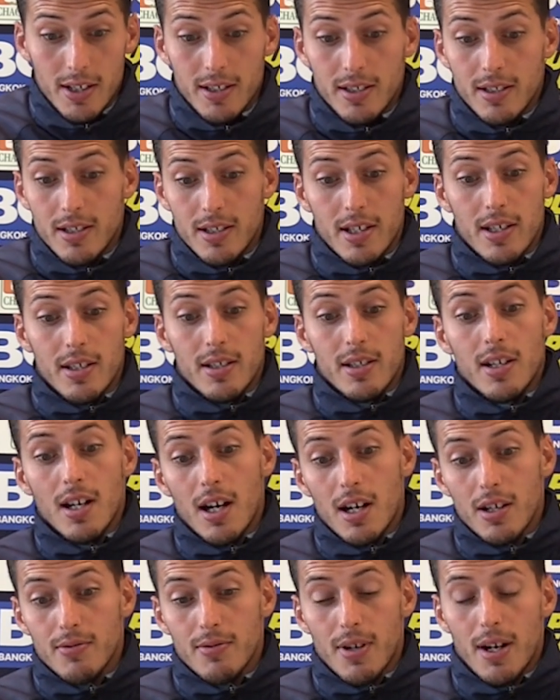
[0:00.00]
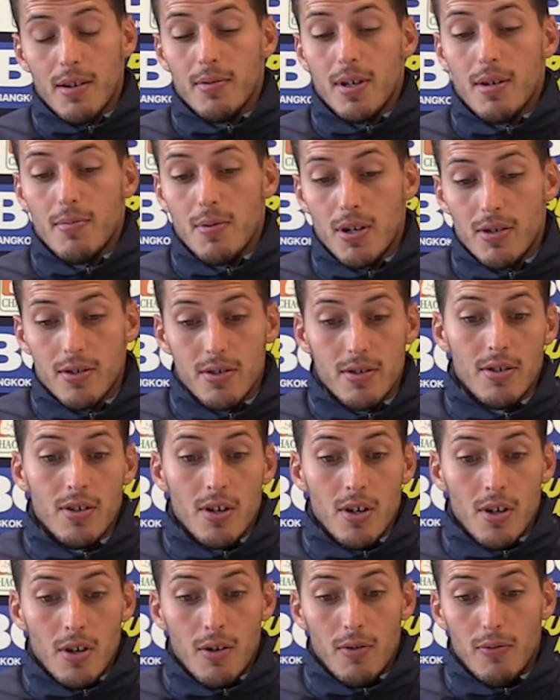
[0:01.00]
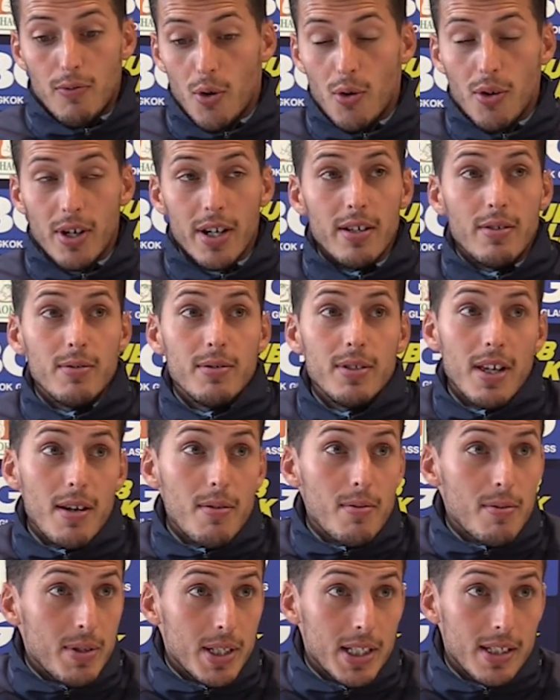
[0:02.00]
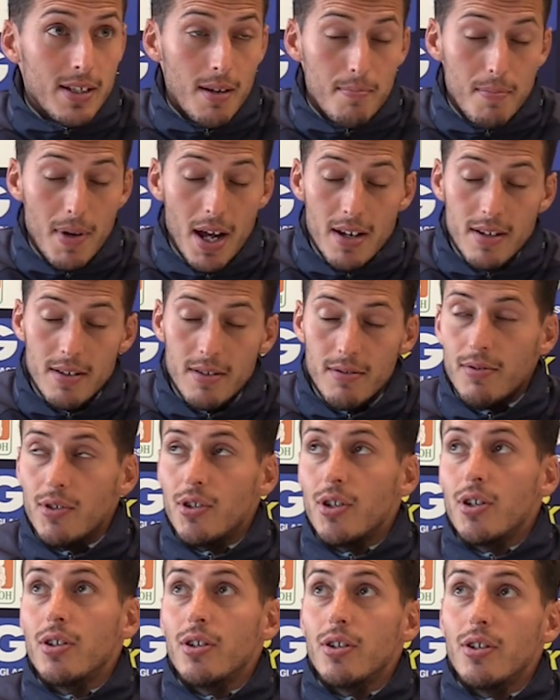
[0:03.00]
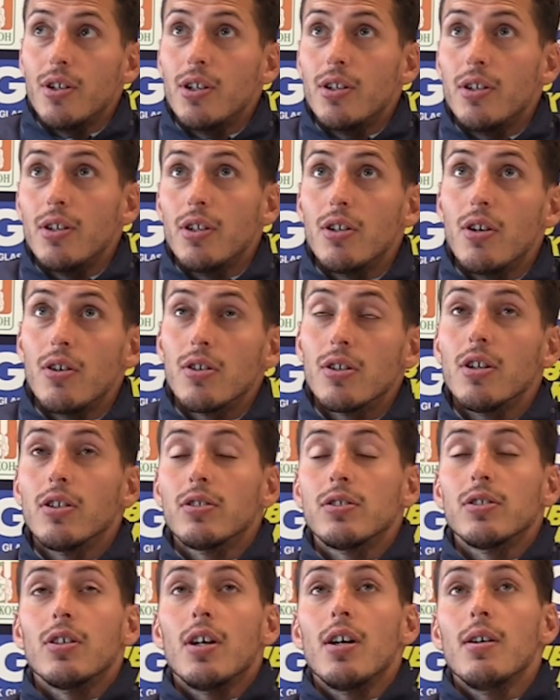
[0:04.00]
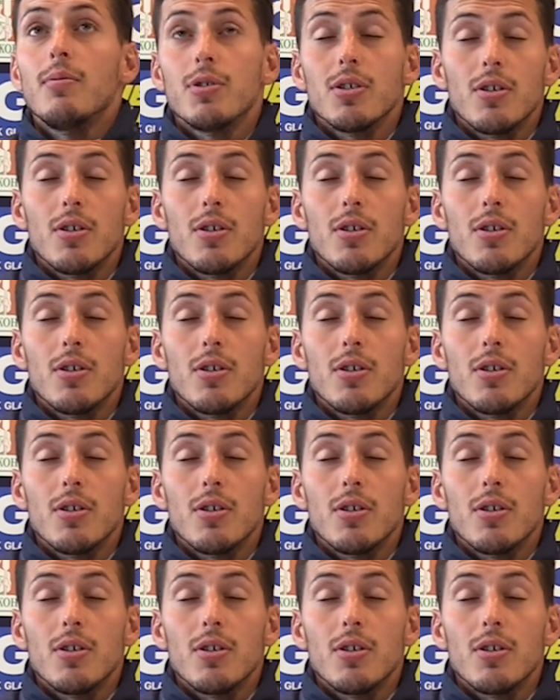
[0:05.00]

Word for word: And in the last round, they won 4 0 and they were with 10 men for a, a, long, long time.